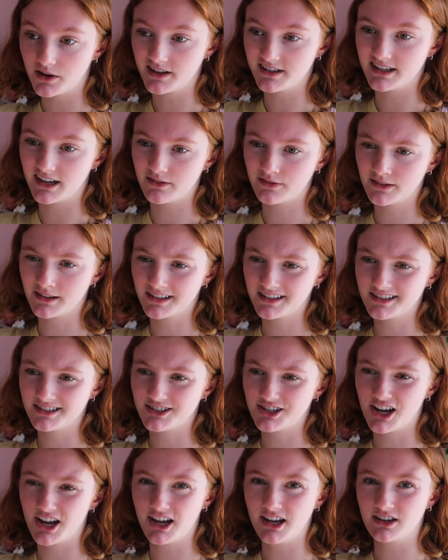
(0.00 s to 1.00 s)
but it definitely
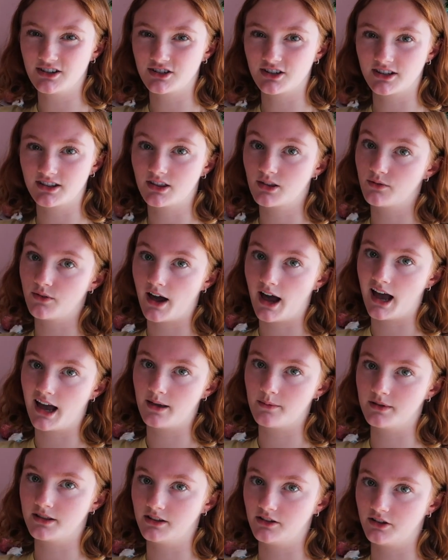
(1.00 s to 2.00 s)
changed like the
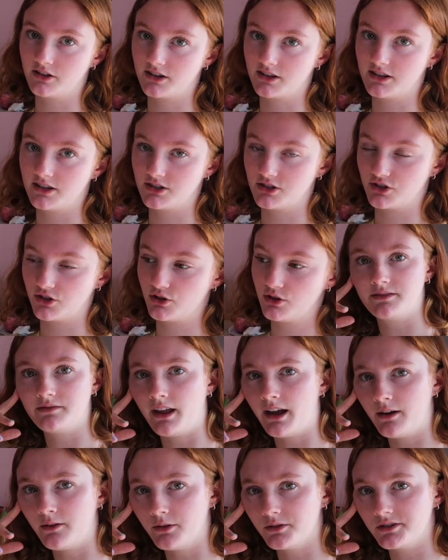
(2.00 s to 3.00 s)
vibe and the look of the shirt. So
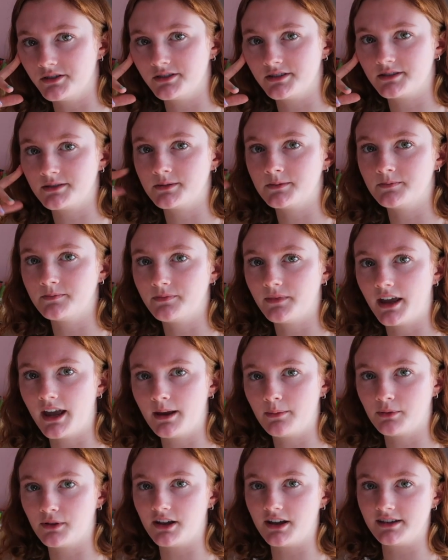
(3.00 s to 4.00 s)
that was
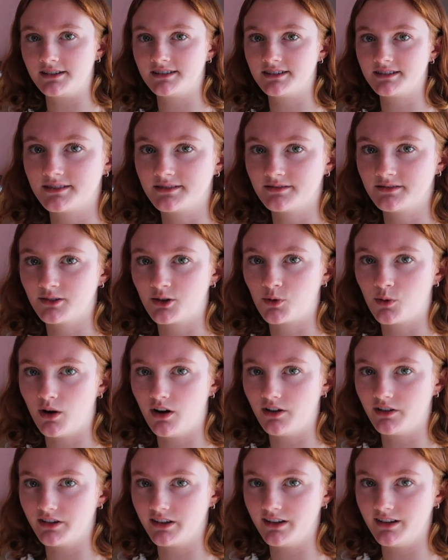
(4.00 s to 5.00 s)
A plus
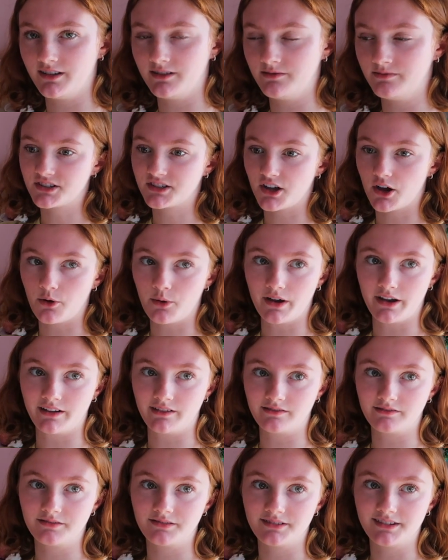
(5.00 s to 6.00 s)
quality
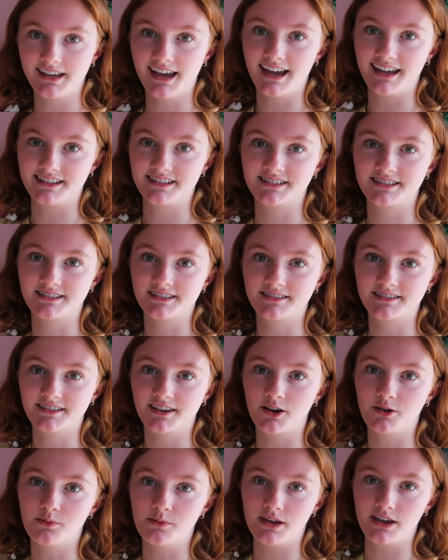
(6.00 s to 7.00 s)
sewing. Yes,
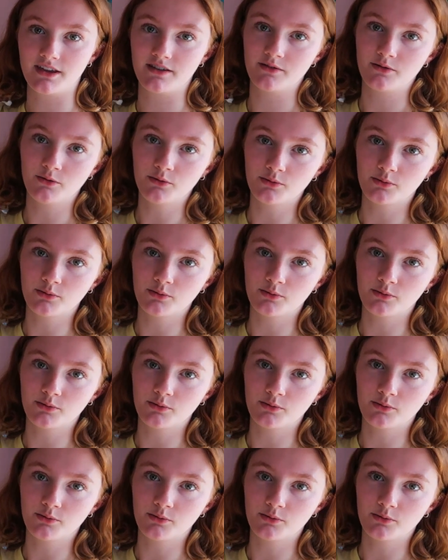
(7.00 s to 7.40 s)
go me.